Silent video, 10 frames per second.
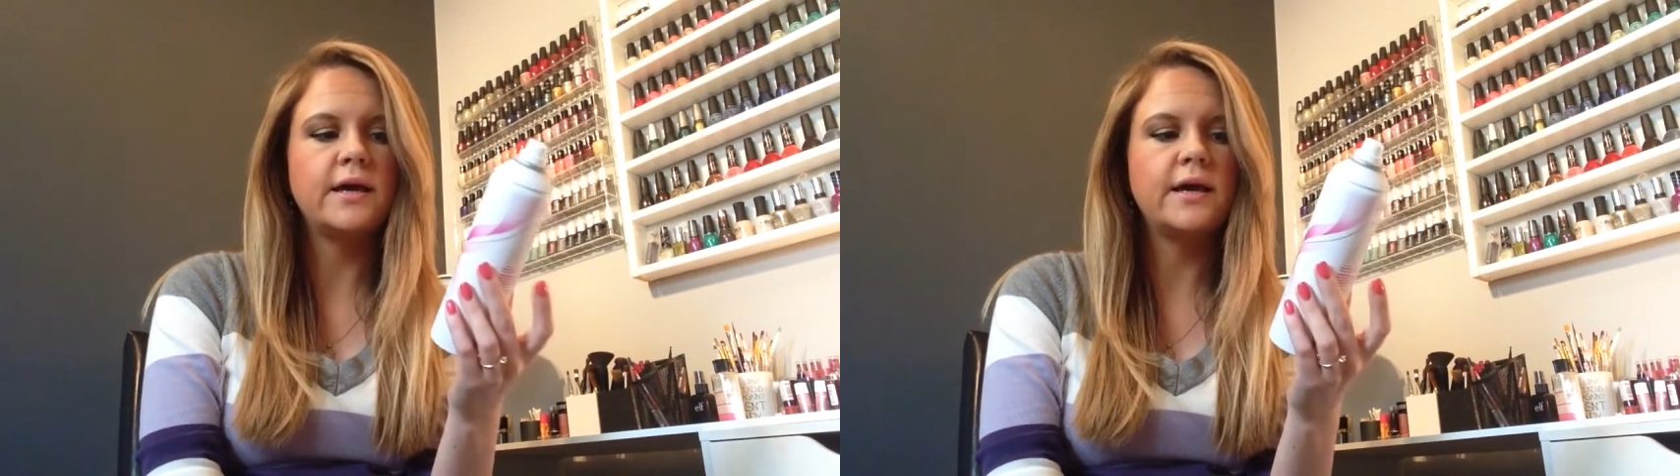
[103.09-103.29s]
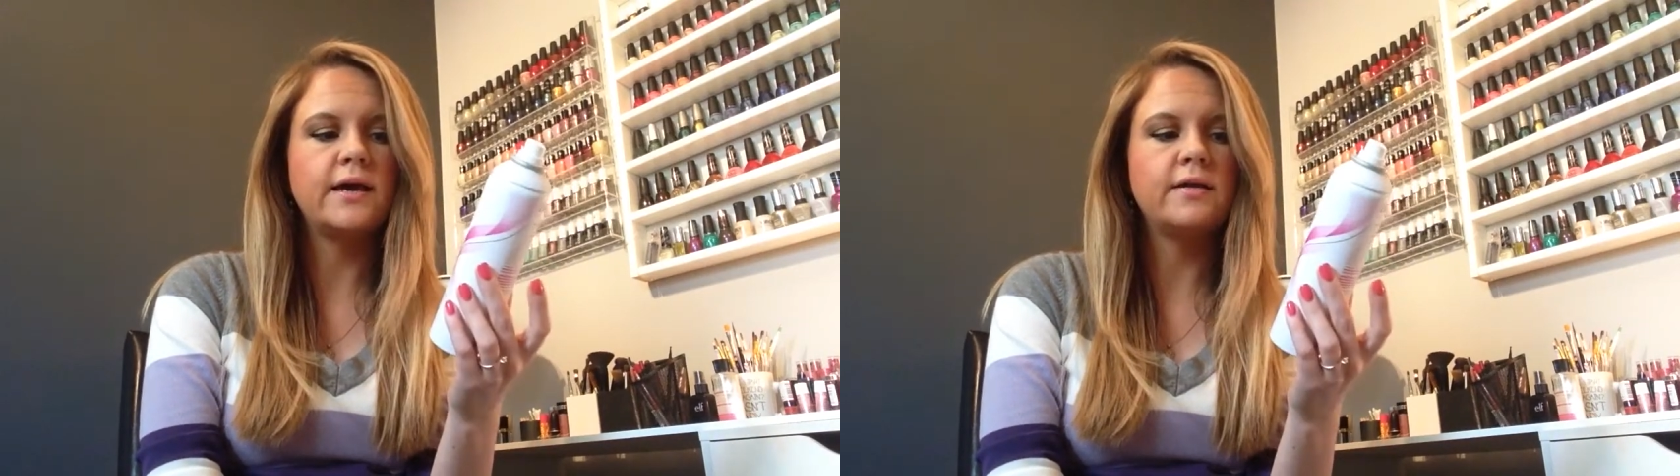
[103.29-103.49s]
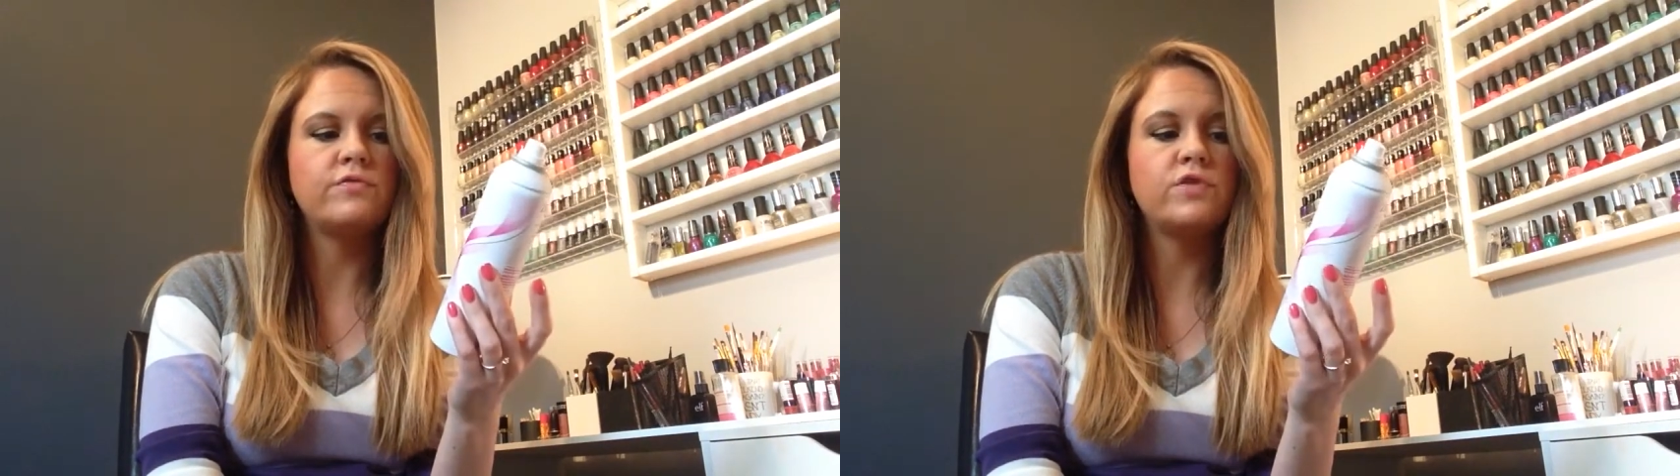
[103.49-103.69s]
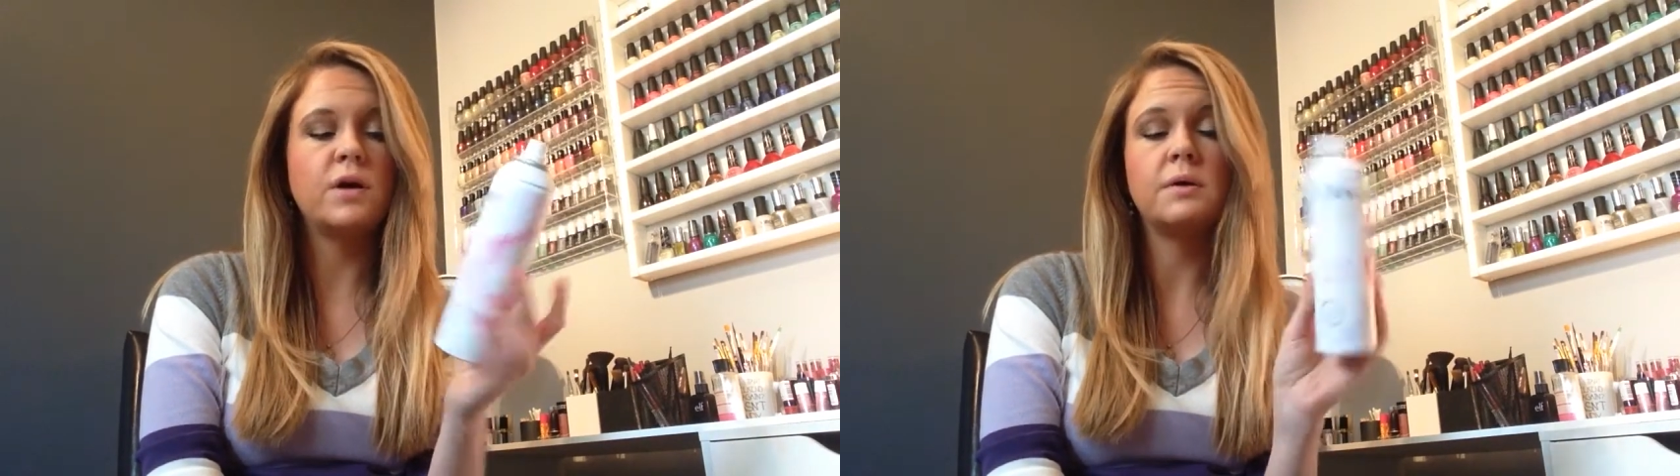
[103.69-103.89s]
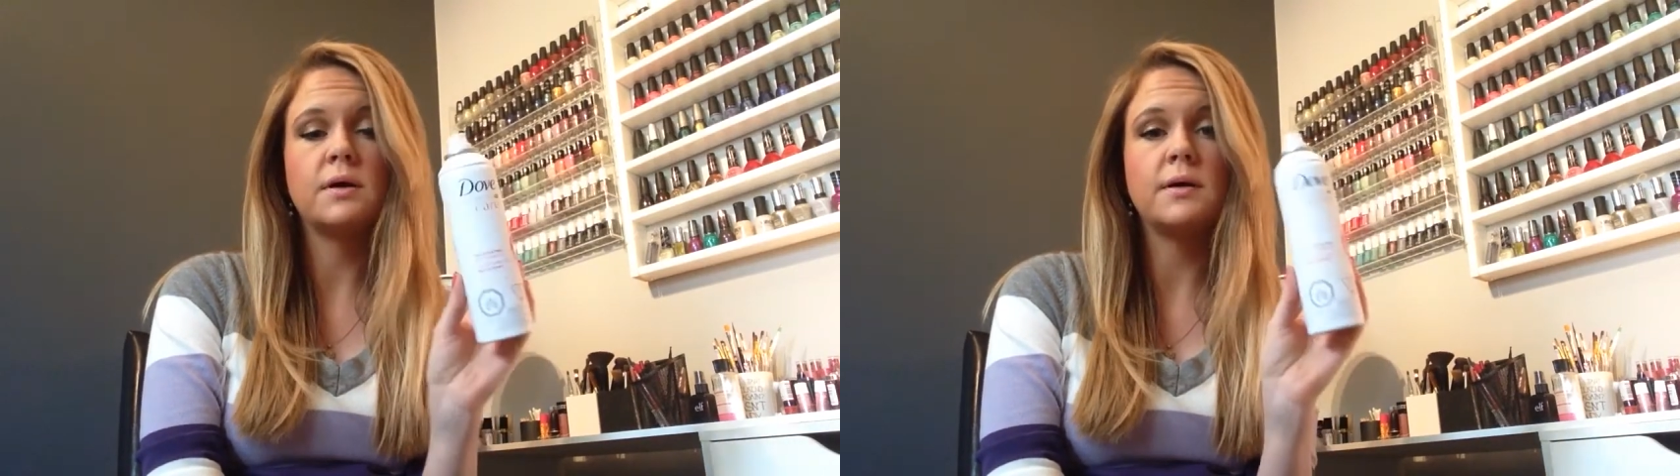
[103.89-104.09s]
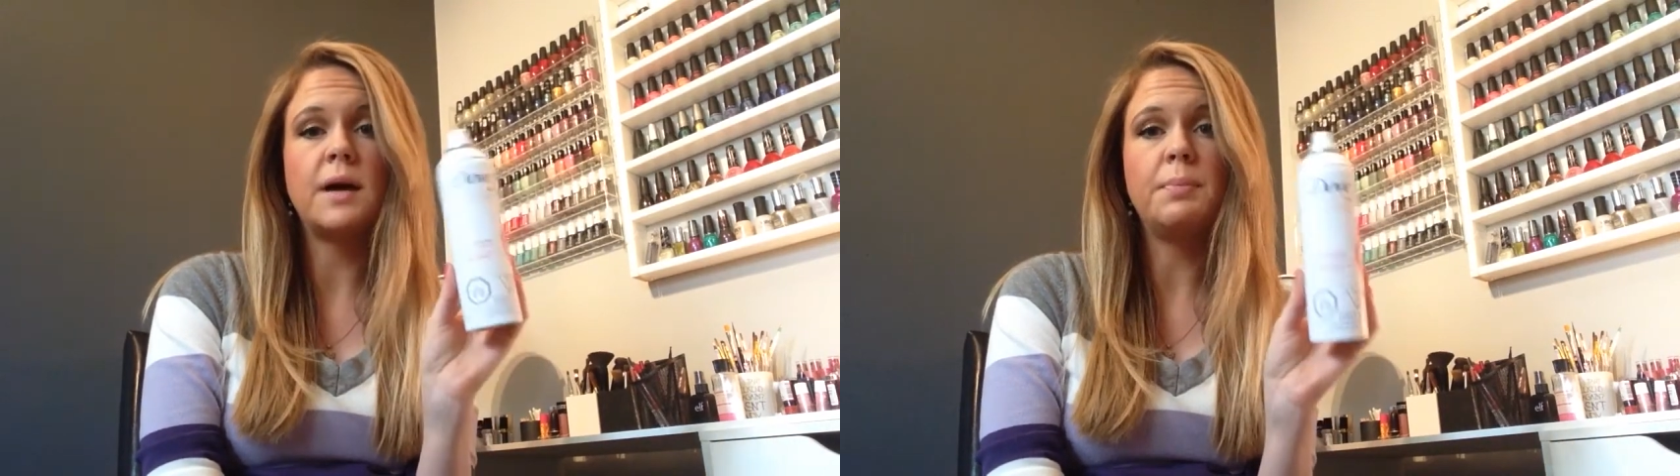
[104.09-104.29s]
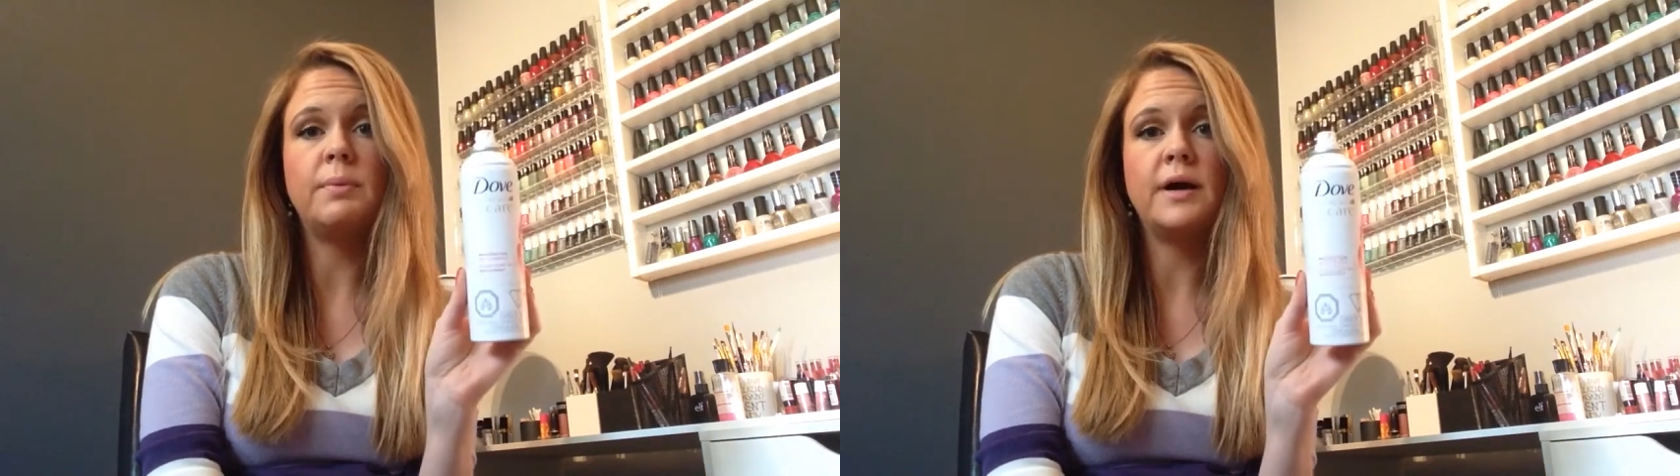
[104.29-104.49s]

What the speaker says: and for a couple